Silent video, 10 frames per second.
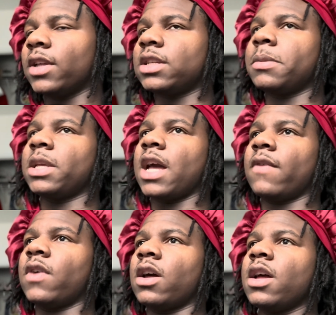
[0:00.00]
I typically
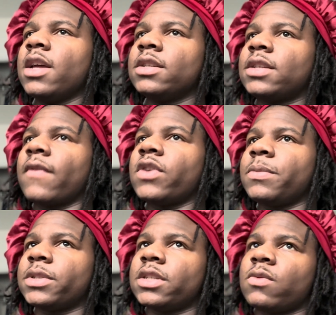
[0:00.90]
have a
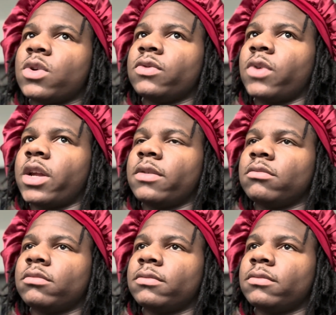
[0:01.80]
70% win rate.